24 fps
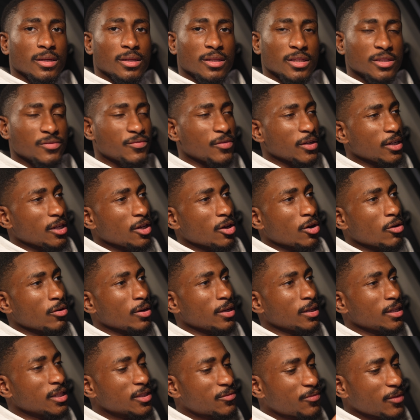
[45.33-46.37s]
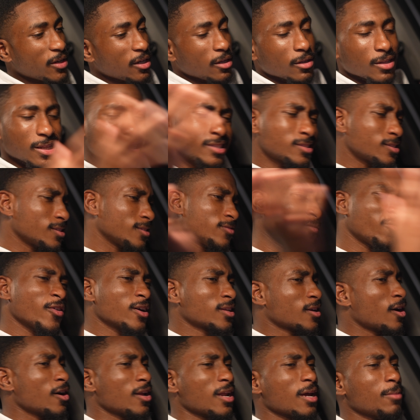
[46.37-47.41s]
This video, in this video, let's
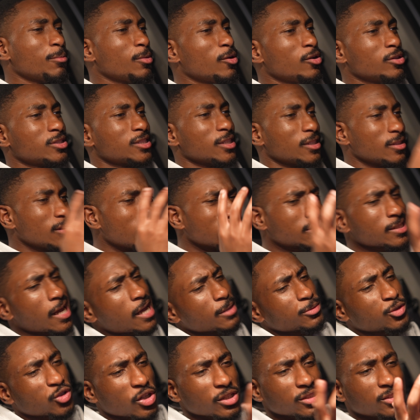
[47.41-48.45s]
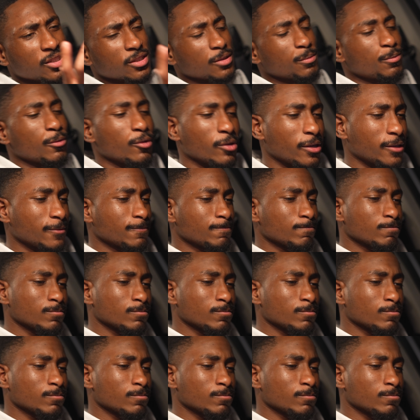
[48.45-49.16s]
fuck all that bullshit. Let's hop straight to the point.